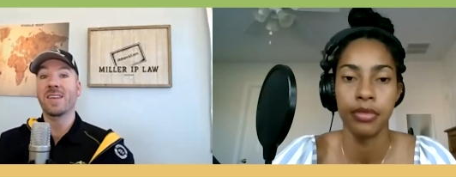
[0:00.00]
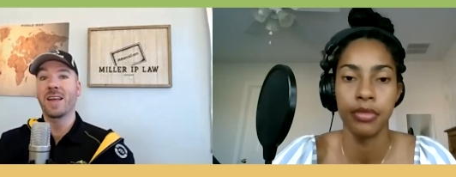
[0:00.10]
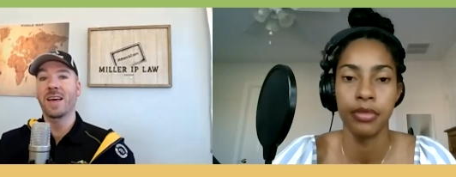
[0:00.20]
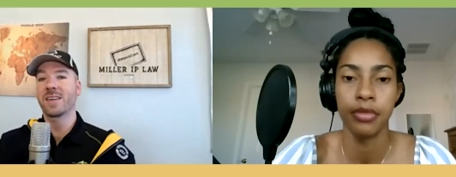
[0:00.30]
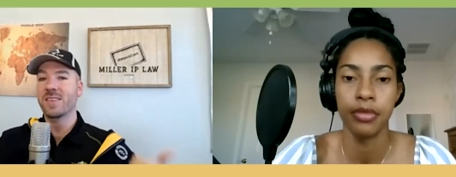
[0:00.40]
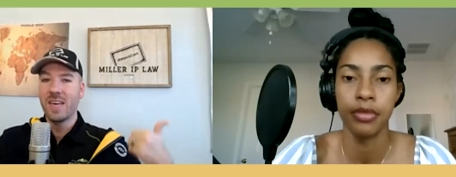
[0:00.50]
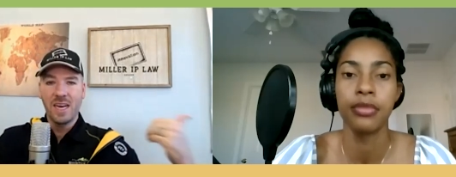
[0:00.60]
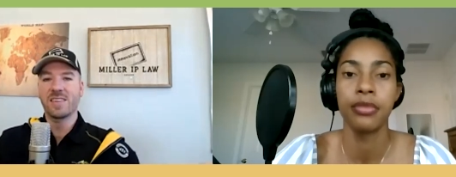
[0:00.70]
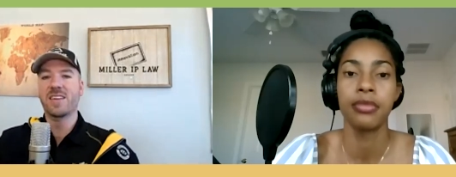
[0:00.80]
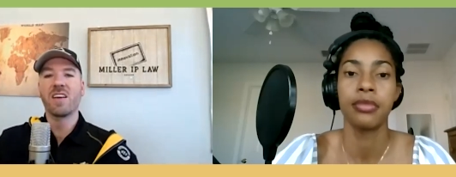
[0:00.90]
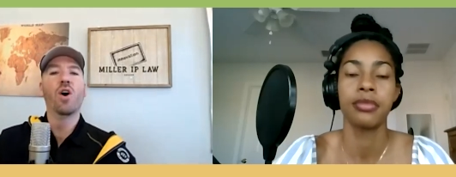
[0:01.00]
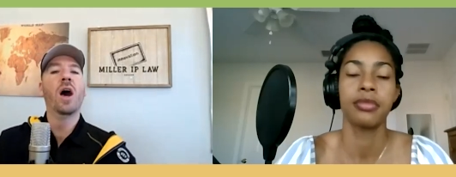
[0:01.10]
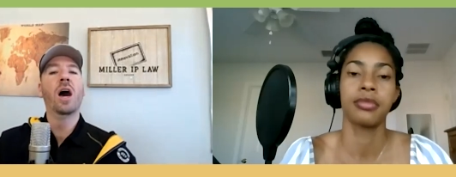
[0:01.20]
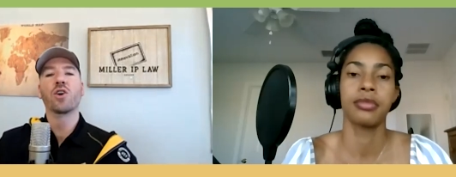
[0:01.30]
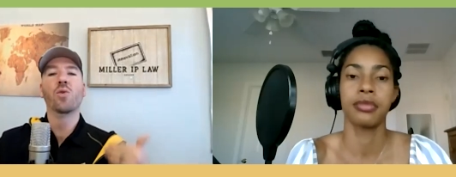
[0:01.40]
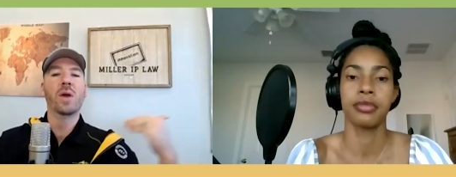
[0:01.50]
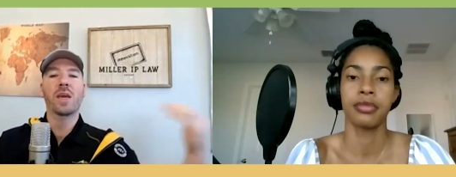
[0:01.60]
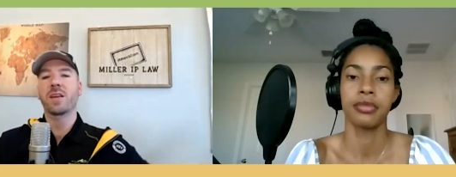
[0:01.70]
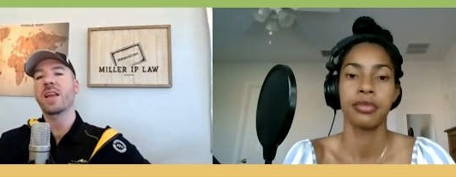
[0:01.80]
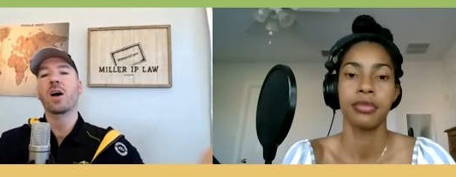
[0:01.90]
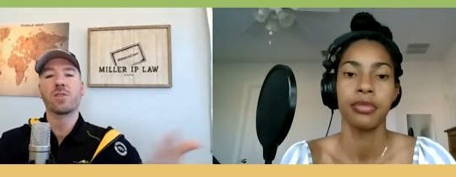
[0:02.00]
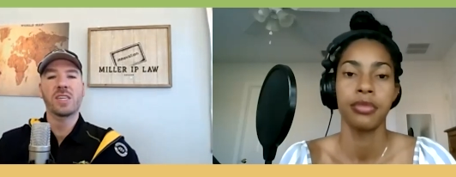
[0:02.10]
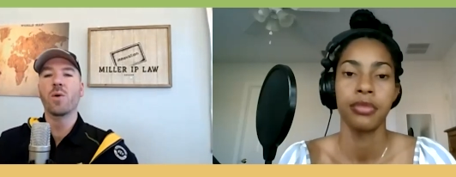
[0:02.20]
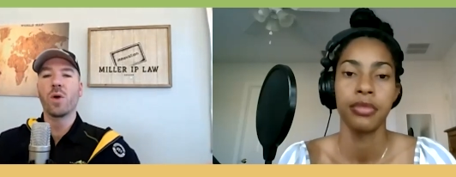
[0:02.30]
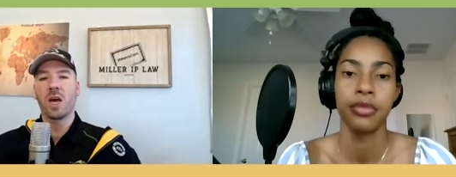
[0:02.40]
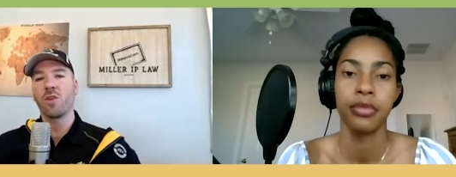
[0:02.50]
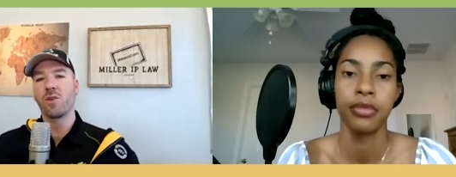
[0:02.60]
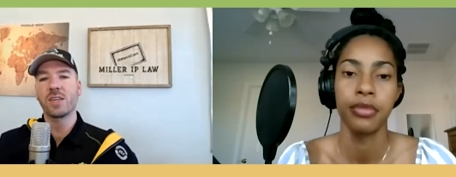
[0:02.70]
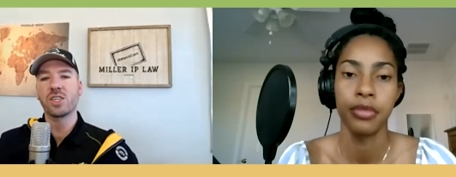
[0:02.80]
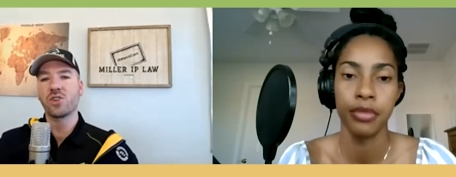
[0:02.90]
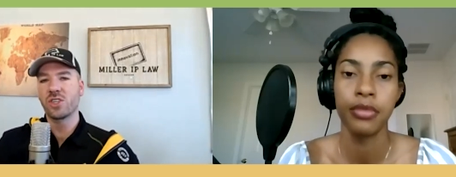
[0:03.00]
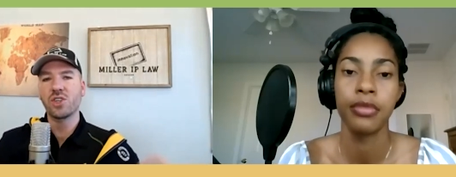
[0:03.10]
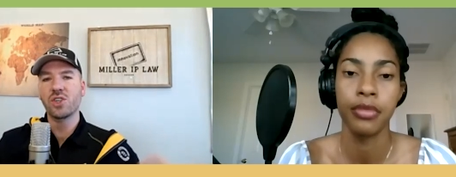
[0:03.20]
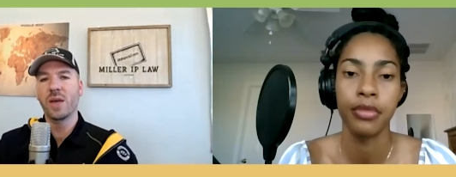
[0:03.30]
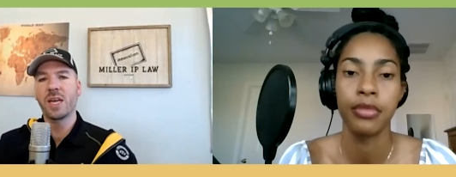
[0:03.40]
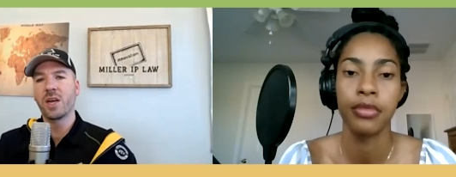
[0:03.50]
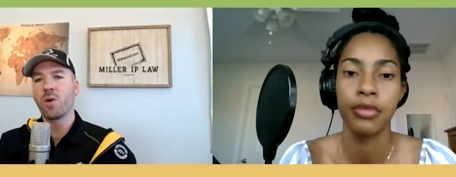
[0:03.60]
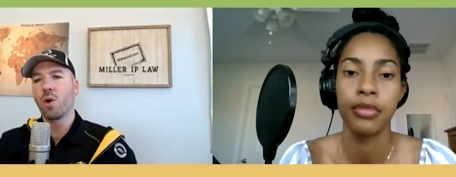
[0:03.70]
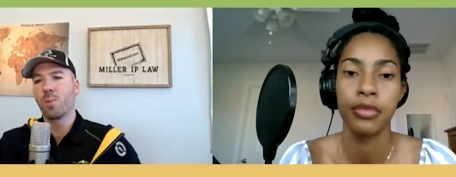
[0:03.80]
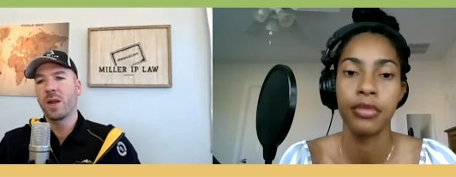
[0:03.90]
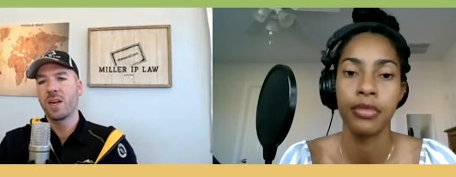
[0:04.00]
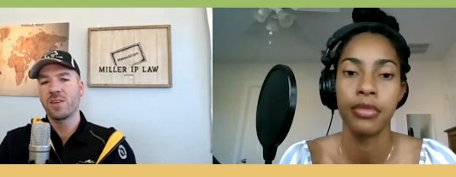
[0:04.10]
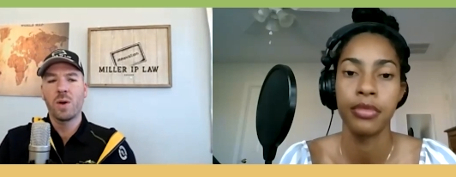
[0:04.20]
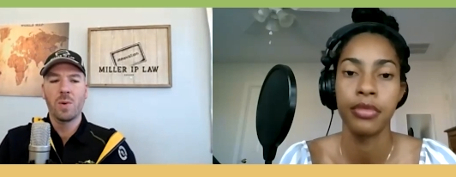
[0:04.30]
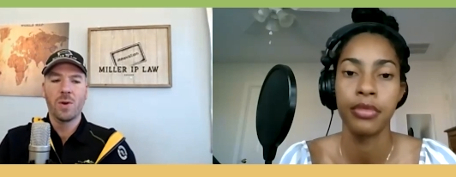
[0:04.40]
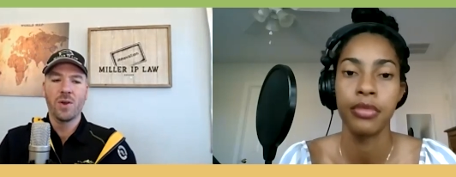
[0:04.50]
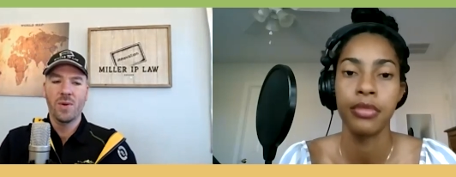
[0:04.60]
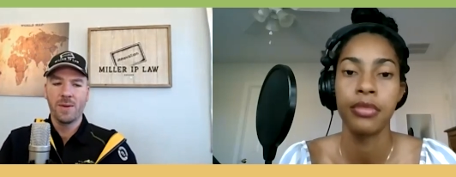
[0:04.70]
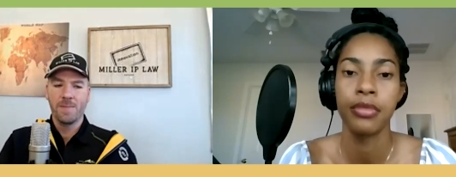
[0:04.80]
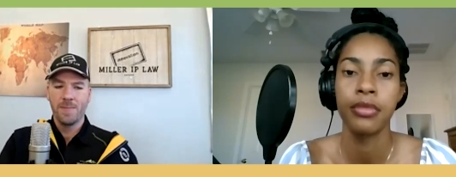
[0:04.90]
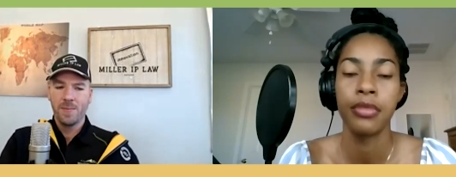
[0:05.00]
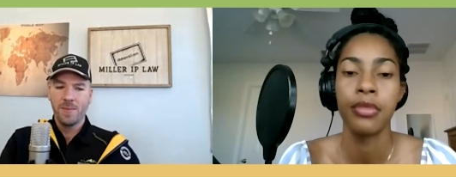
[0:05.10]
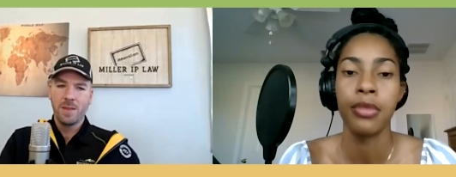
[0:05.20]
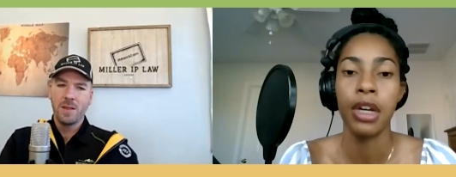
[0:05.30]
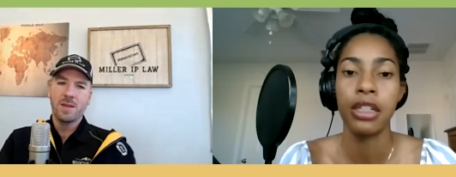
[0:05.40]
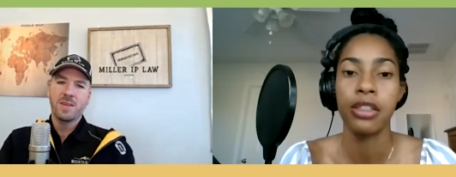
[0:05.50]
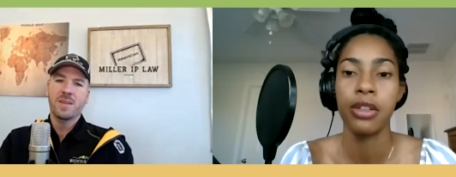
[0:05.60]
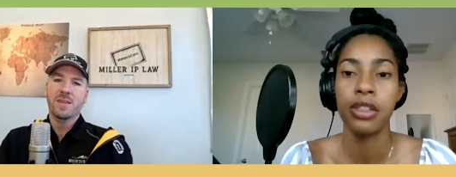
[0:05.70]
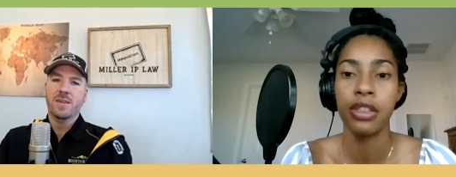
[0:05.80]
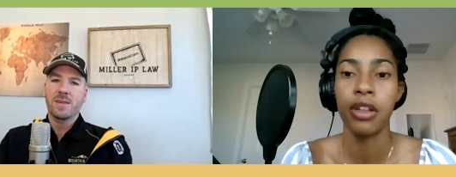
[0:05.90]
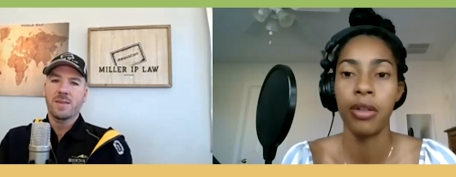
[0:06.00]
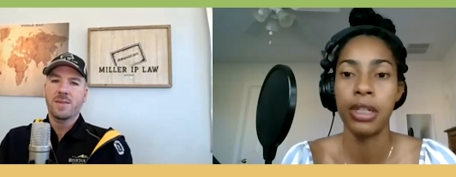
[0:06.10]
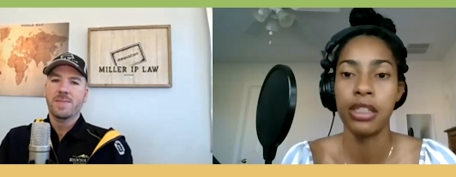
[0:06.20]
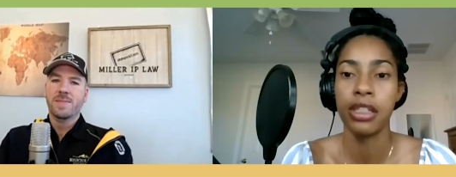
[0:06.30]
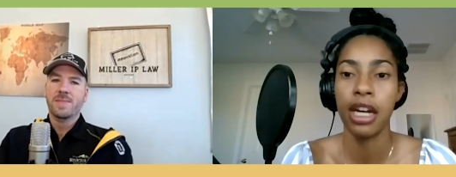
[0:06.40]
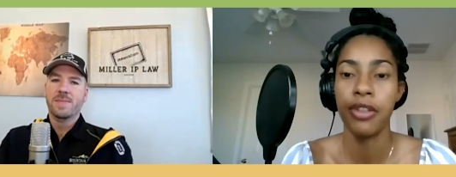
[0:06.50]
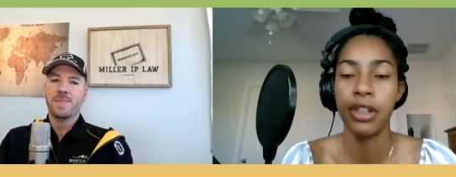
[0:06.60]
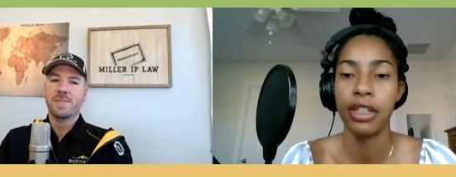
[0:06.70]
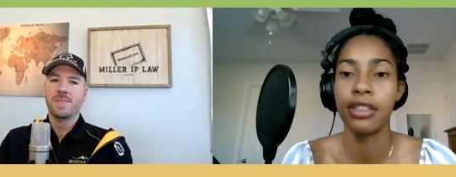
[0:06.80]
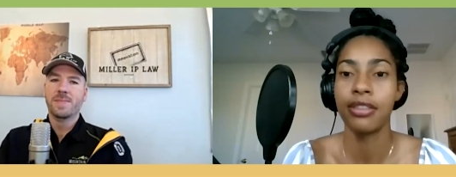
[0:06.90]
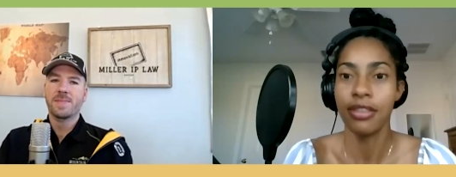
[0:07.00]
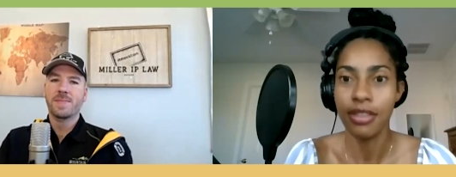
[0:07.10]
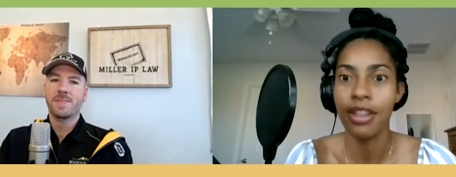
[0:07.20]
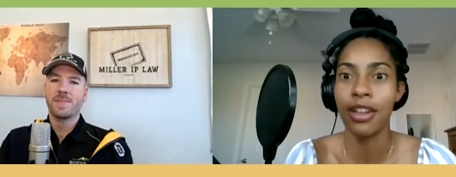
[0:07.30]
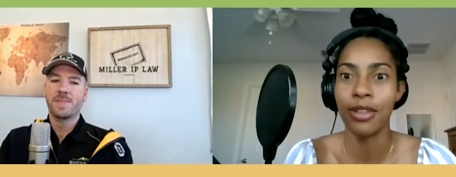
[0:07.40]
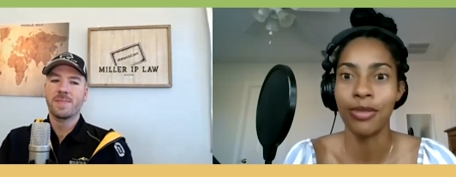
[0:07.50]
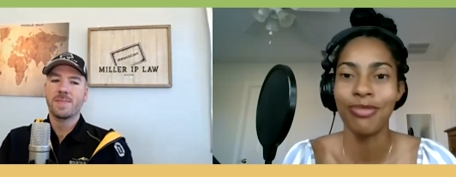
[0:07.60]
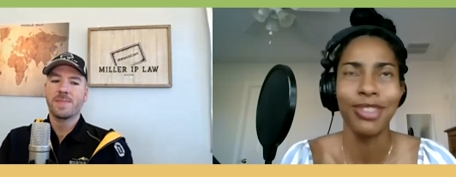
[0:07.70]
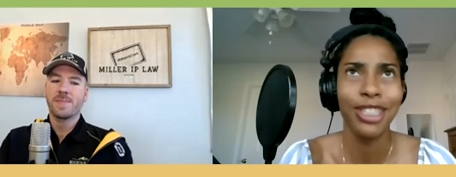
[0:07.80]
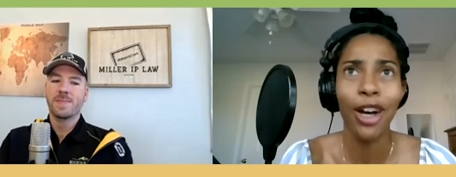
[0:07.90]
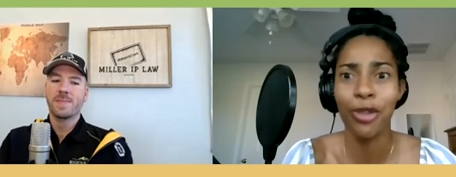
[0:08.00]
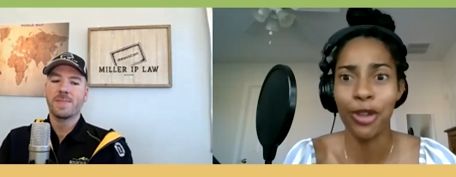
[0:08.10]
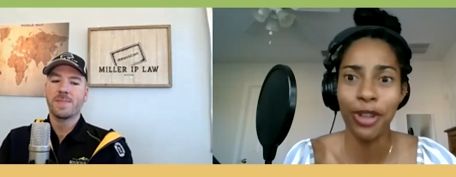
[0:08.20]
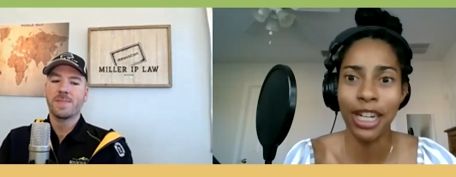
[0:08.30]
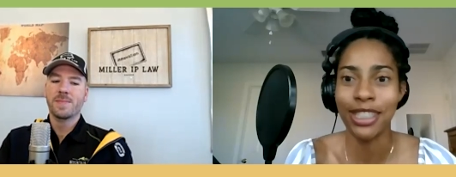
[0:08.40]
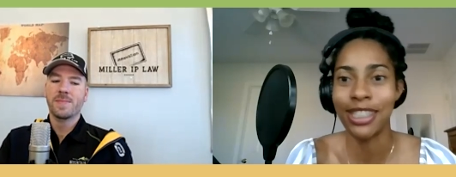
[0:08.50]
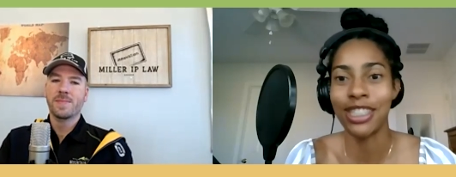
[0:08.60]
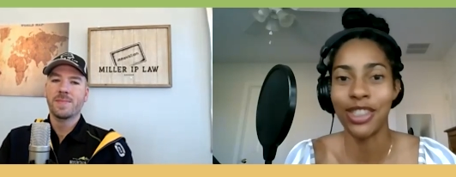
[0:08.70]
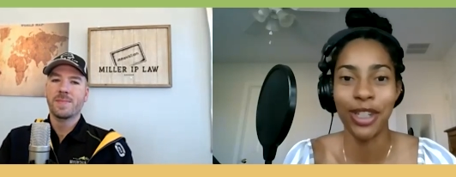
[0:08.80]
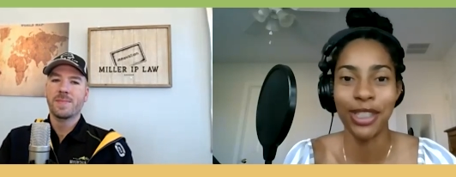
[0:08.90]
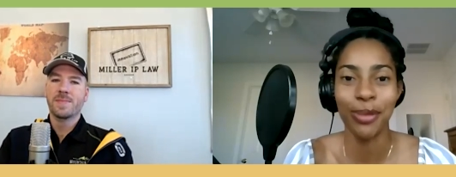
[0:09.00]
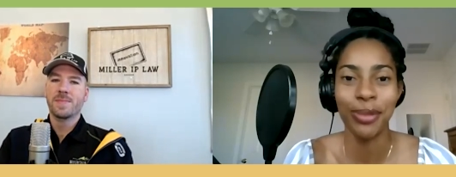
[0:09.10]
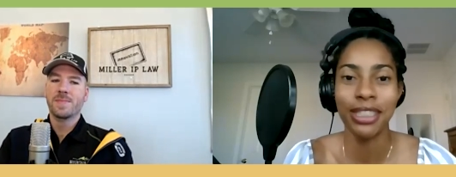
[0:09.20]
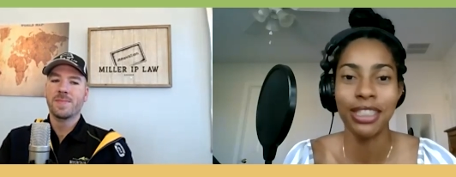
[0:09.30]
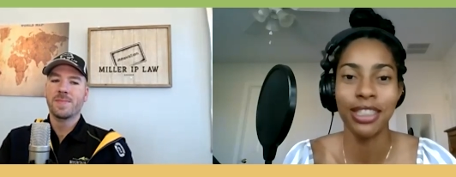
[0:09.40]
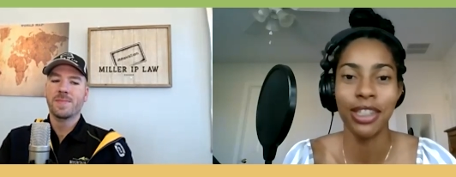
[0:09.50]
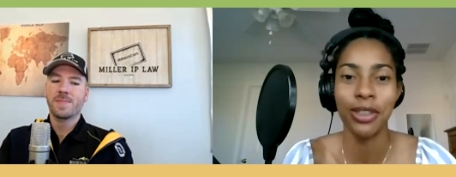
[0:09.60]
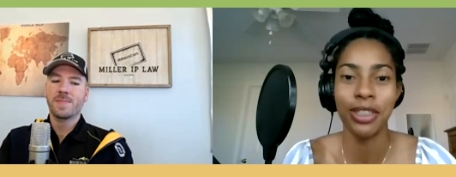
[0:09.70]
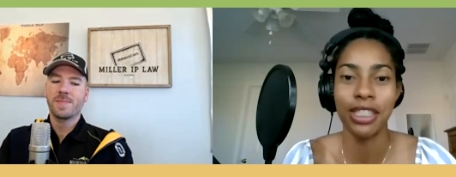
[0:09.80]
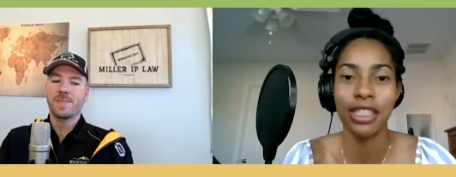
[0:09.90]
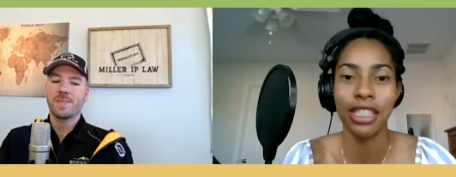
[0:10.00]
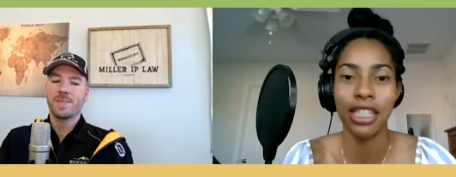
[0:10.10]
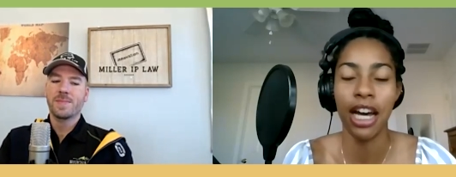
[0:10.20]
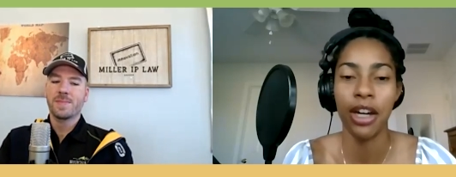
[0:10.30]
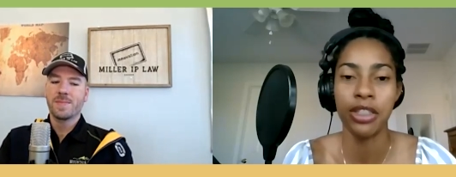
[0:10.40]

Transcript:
Speaker 1: it is and second of all, how can we now take what other industries are doing and incorporate it to what we're doing
Speaker 2: Nice. So it's always kind of a a self reflection as far as the business goes and see how